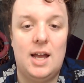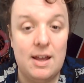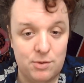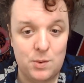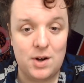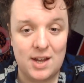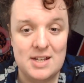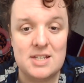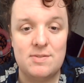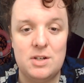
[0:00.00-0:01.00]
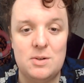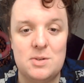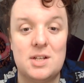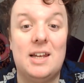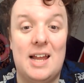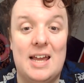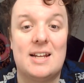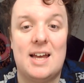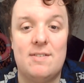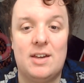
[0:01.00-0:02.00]
Everyone I interviewed
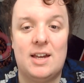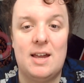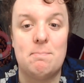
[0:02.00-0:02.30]
liked having